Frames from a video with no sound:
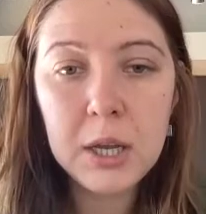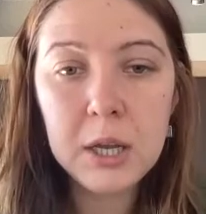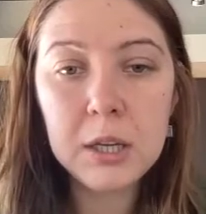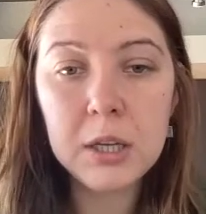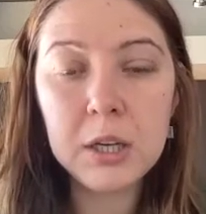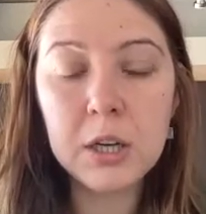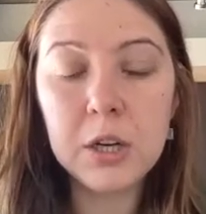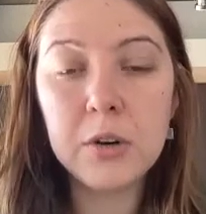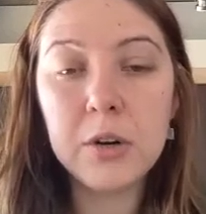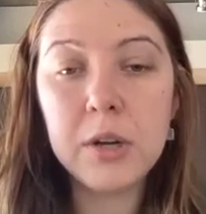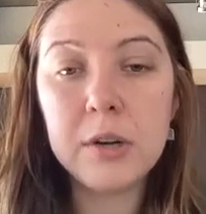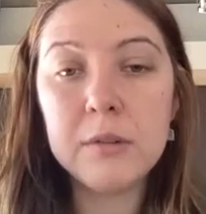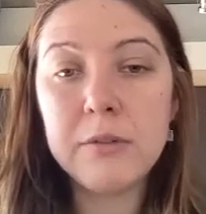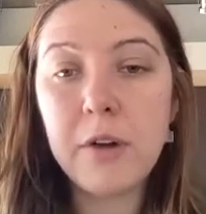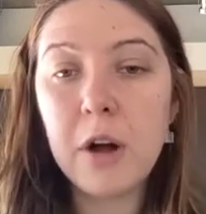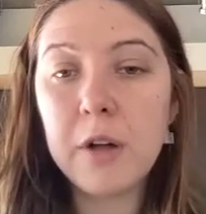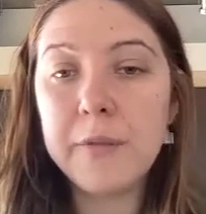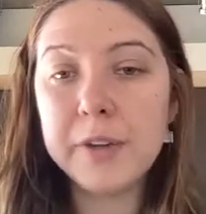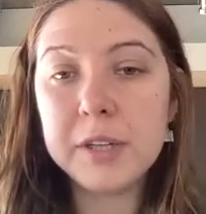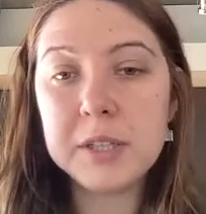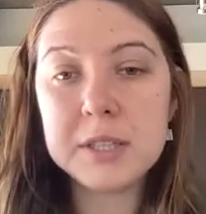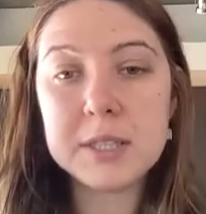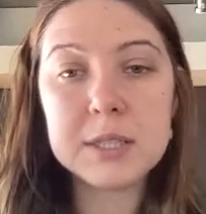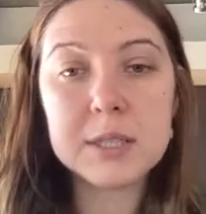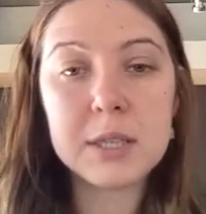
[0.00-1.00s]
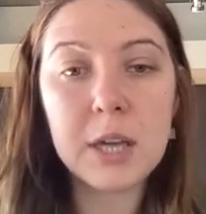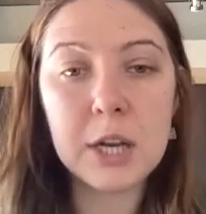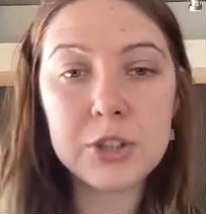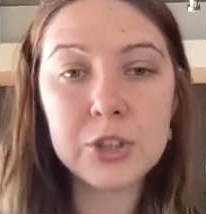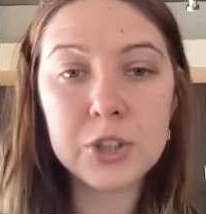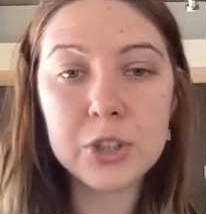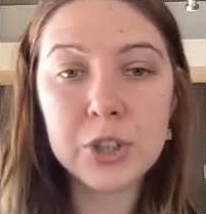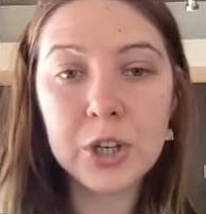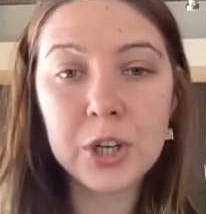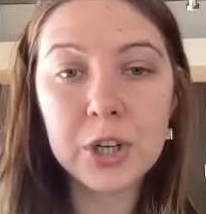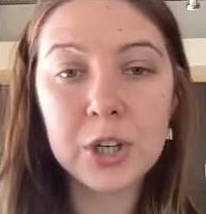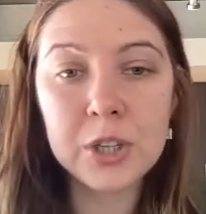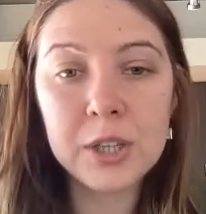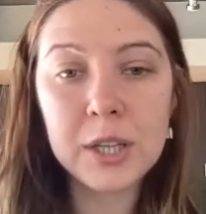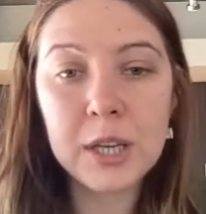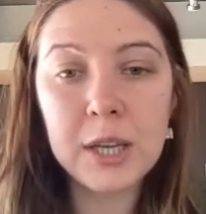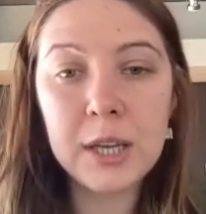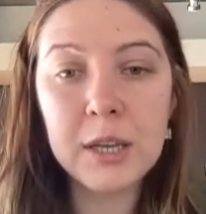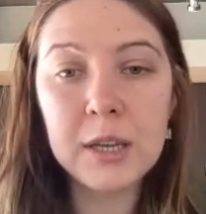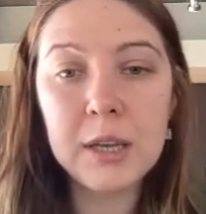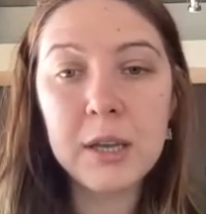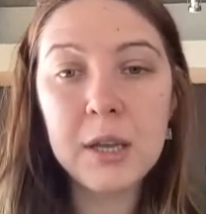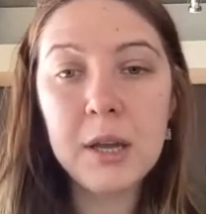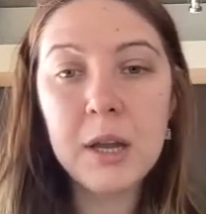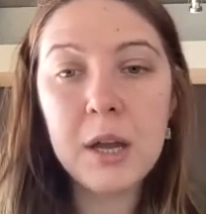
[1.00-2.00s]
involving discussion
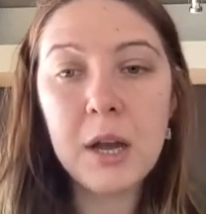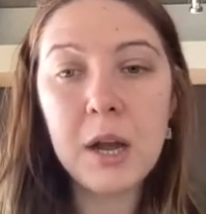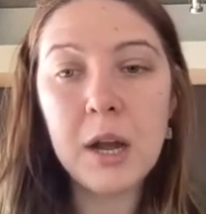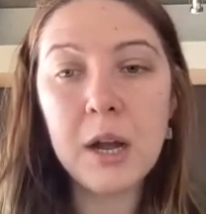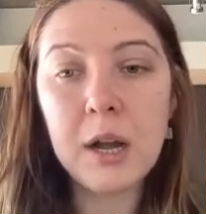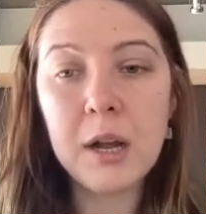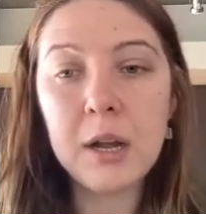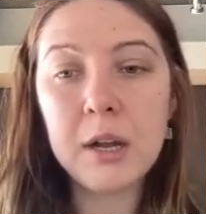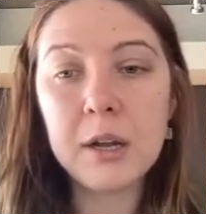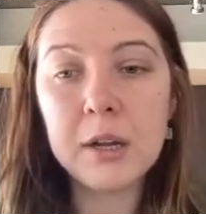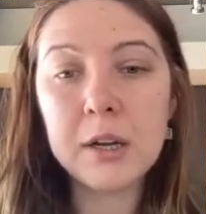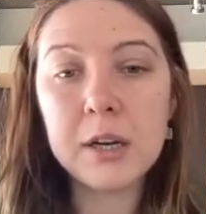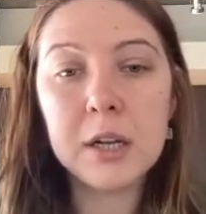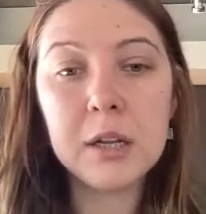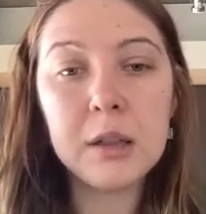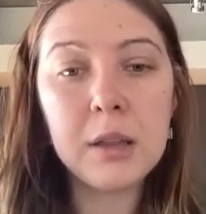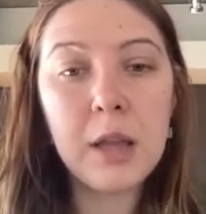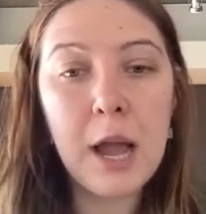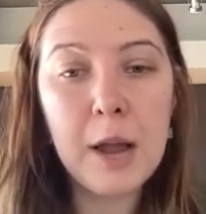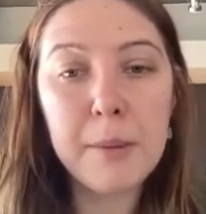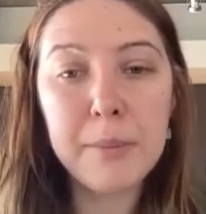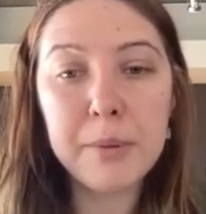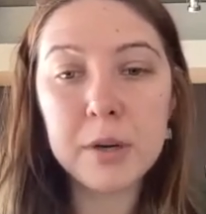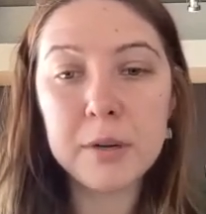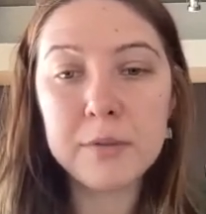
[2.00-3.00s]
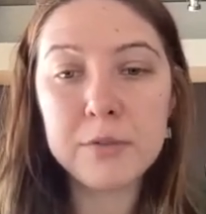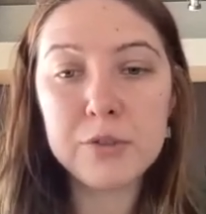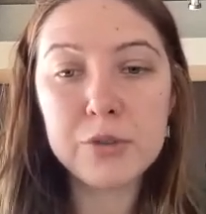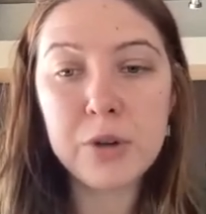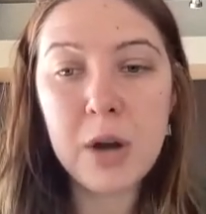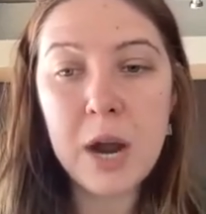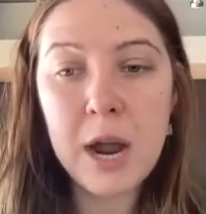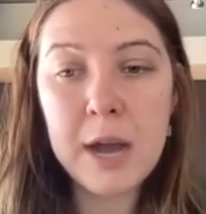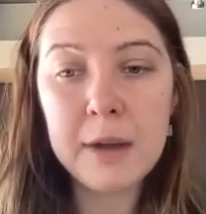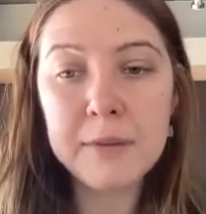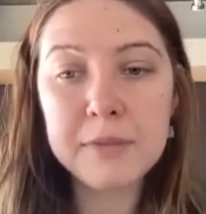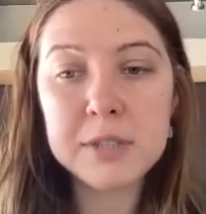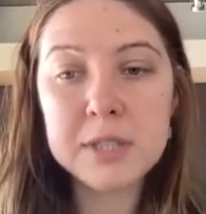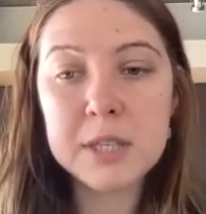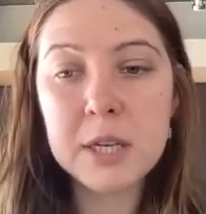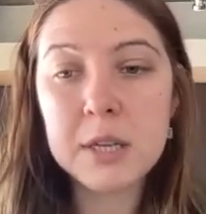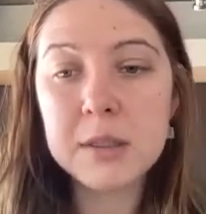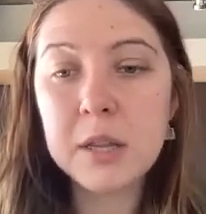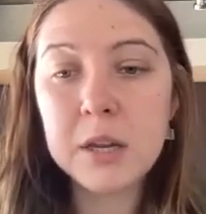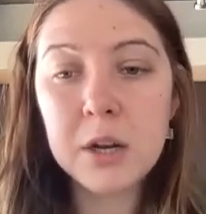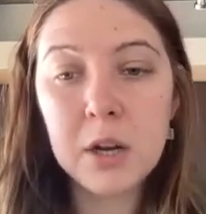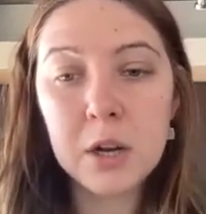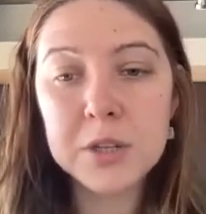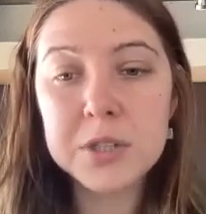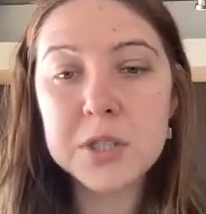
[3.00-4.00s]
early, collaborative drafts,
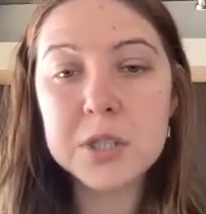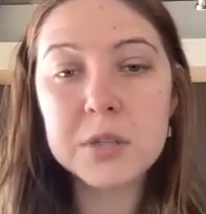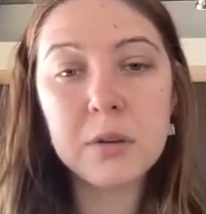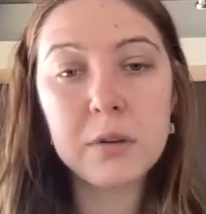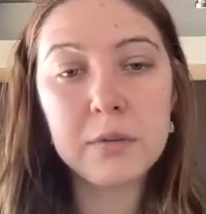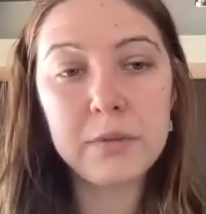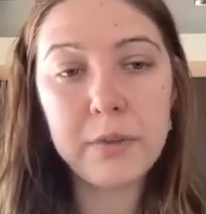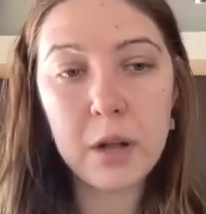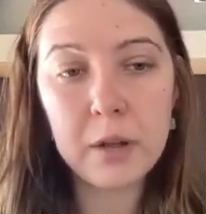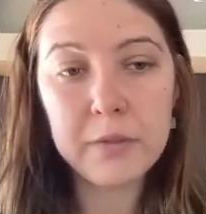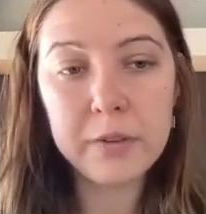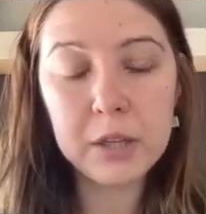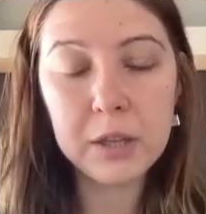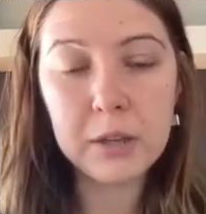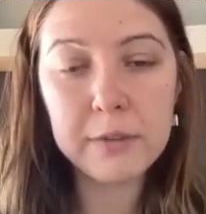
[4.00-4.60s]
and then also involving the